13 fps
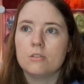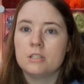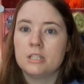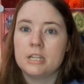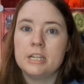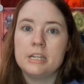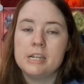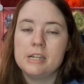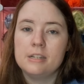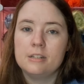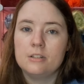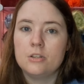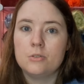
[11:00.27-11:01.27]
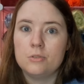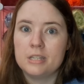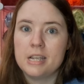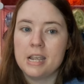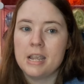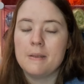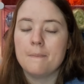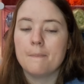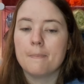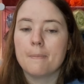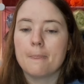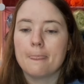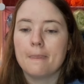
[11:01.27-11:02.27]
C2C
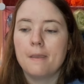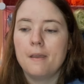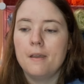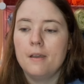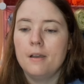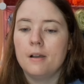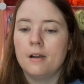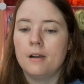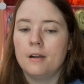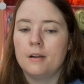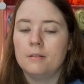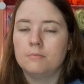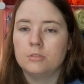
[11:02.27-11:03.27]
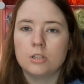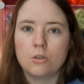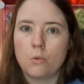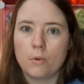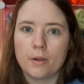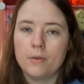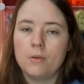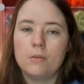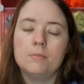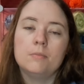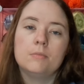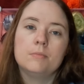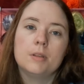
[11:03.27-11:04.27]
um, tutorial
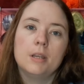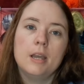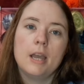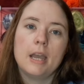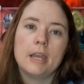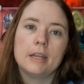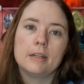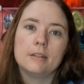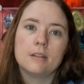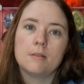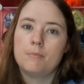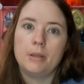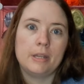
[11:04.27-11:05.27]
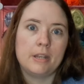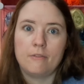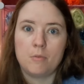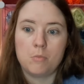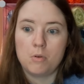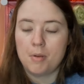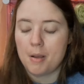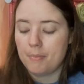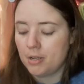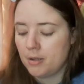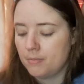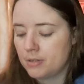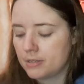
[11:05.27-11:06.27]
and plenty of them will pop
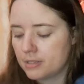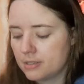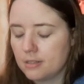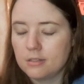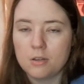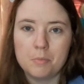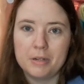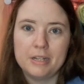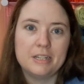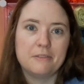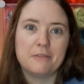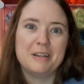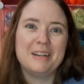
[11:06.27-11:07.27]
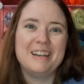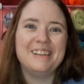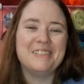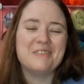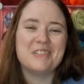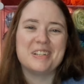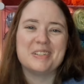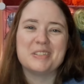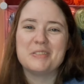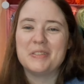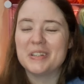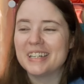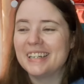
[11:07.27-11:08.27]
up. There's so many different videos
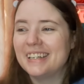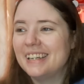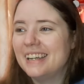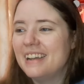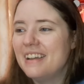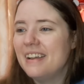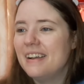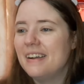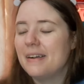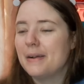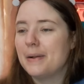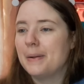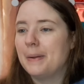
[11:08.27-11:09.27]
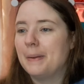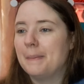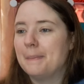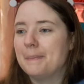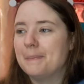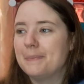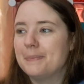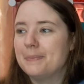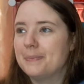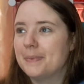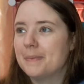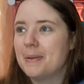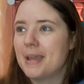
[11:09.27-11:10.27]
for it. Um,
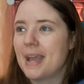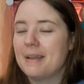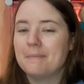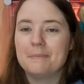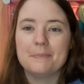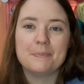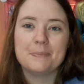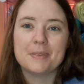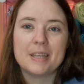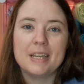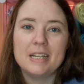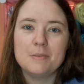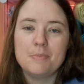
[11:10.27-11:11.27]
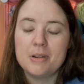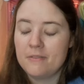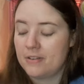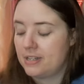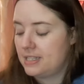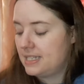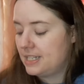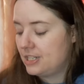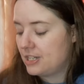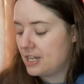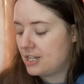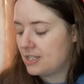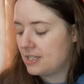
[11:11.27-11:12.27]
but yeah, it's a pretty fun
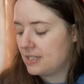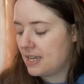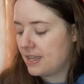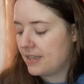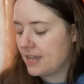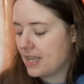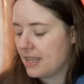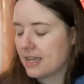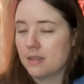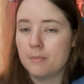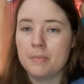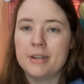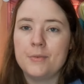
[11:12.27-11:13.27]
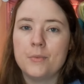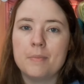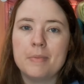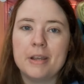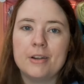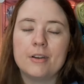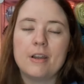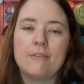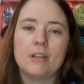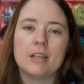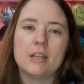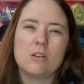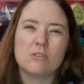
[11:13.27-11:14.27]
stitch. I just, I think I like the mini one better. I
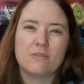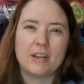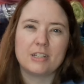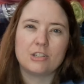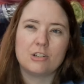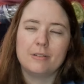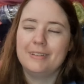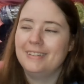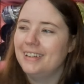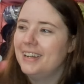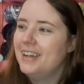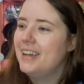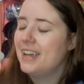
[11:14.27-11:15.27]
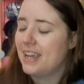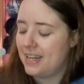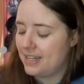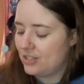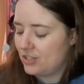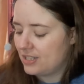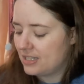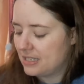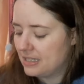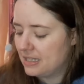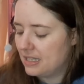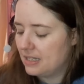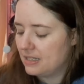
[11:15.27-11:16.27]
feel like it goes faster and it's just
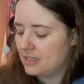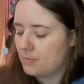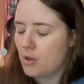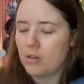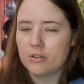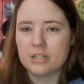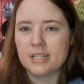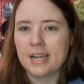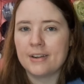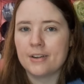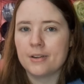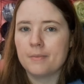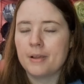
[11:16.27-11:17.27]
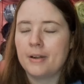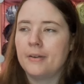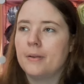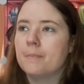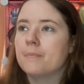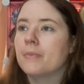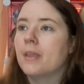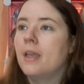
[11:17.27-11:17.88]
smaller and tighter. I don't know.